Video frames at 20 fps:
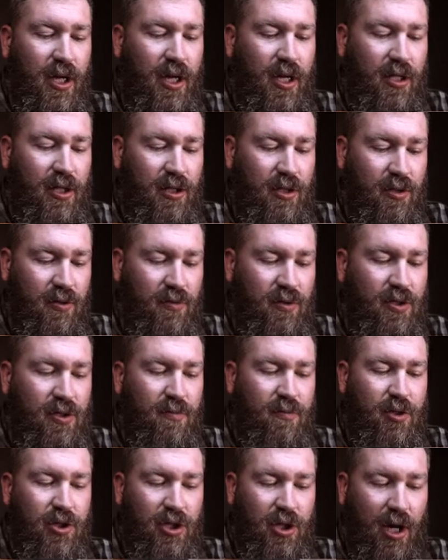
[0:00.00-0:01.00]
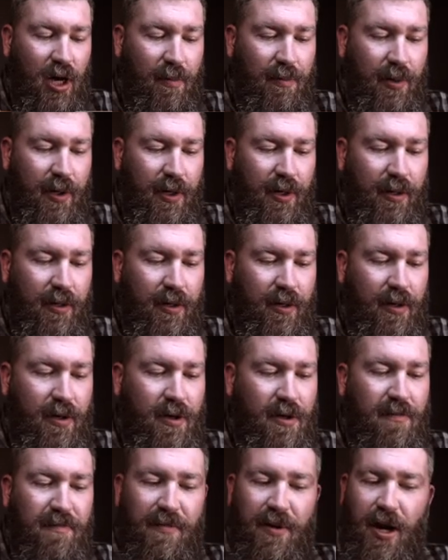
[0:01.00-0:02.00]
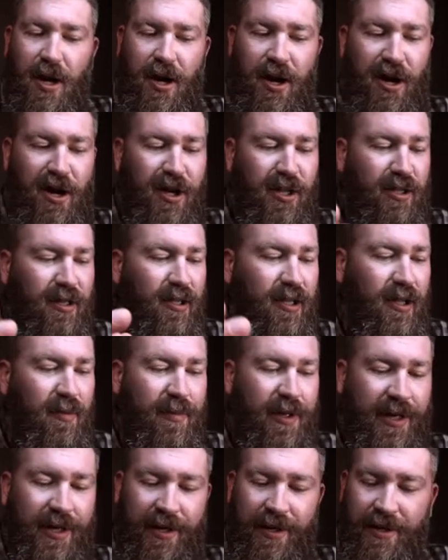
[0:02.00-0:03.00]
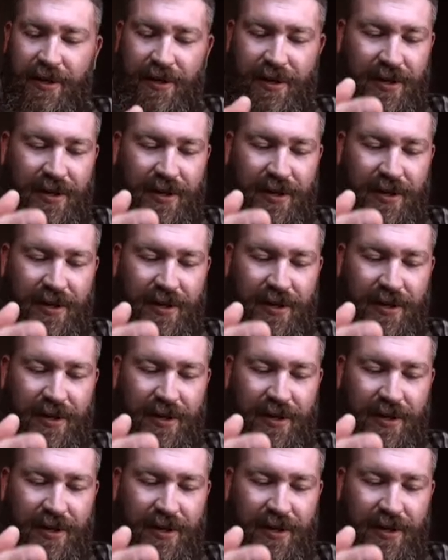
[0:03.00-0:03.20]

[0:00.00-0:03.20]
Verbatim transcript: and do some chopping, limbing,